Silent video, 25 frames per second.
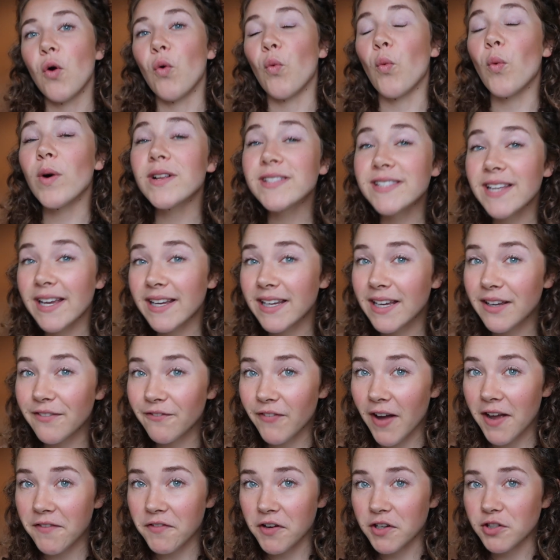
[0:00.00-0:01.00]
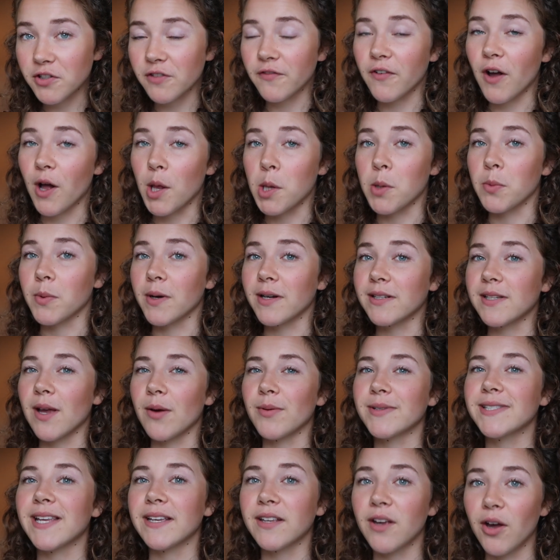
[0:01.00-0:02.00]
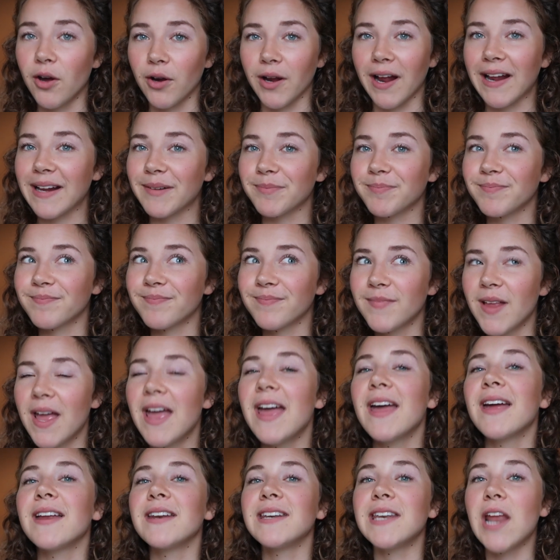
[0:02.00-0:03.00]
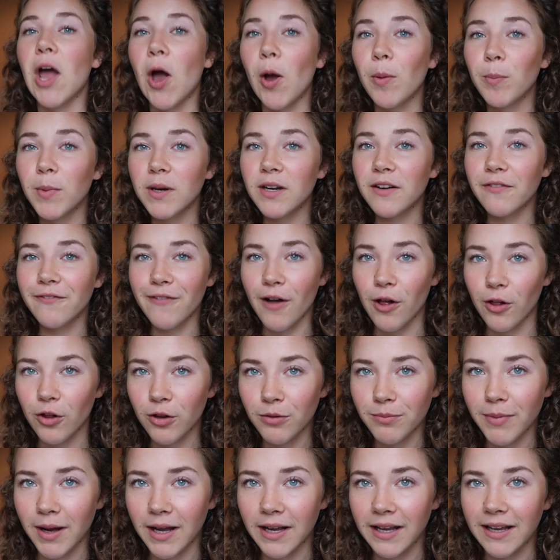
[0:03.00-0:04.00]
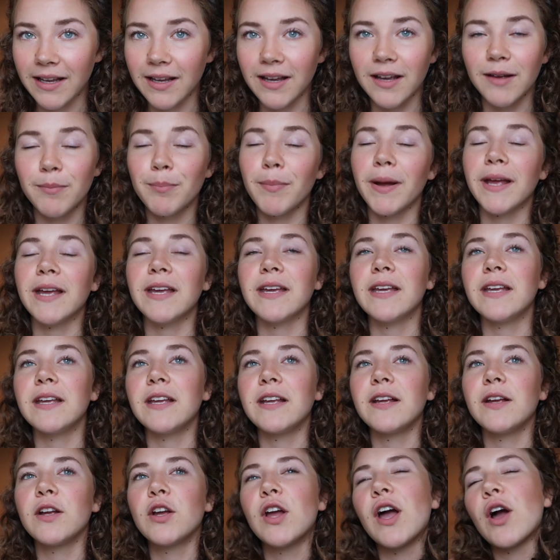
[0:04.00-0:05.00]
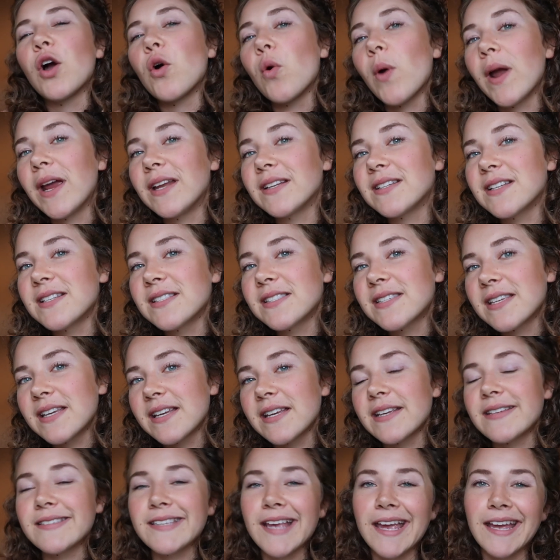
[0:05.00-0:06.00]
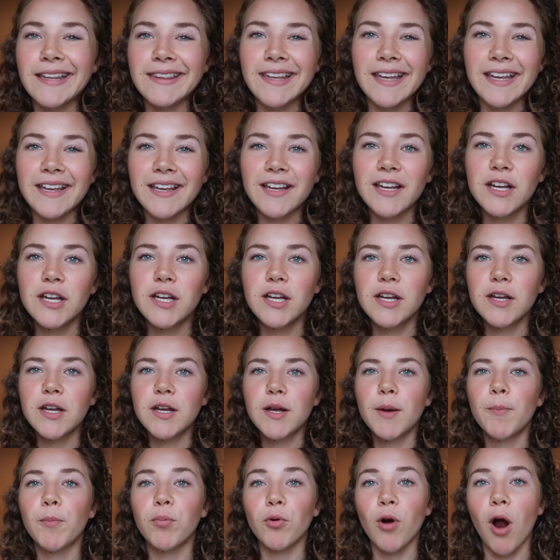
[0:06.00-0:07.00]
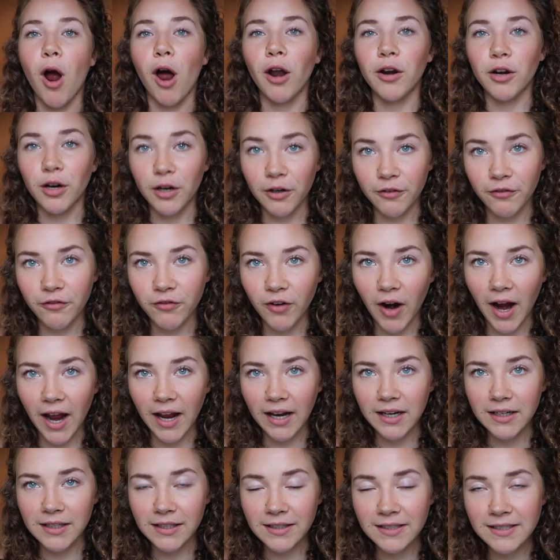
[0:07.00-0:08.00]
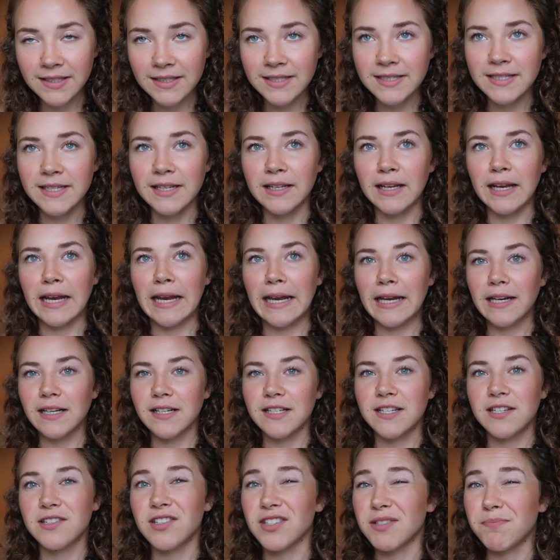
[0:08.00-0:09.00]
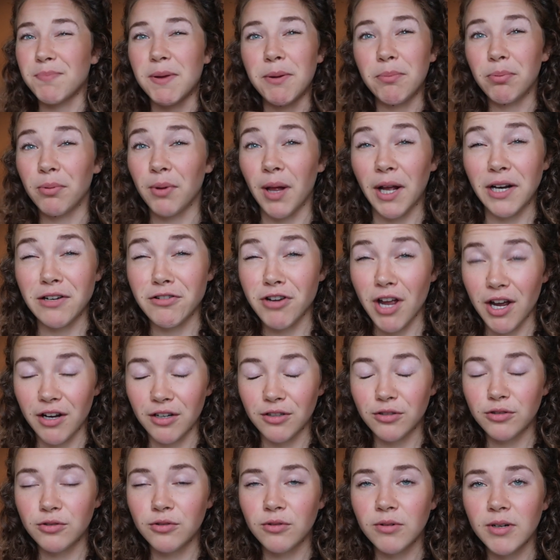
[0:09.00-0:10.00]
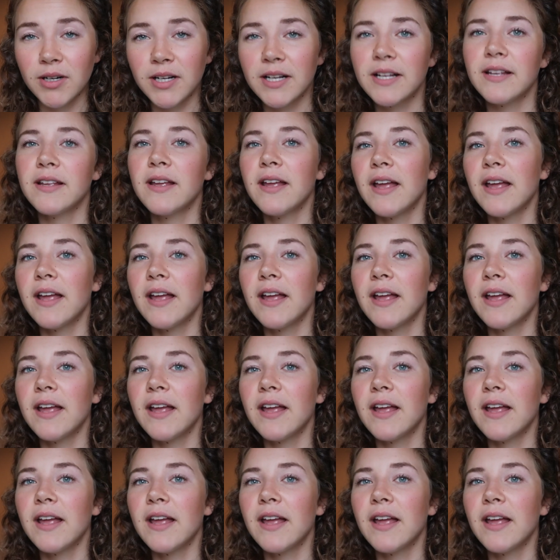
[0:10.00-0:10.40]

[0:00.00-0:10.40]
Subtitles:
Once I hit 500 followers, I was like, okay, now I'm gonna follow my acquaintances and like broader friends and just people I know,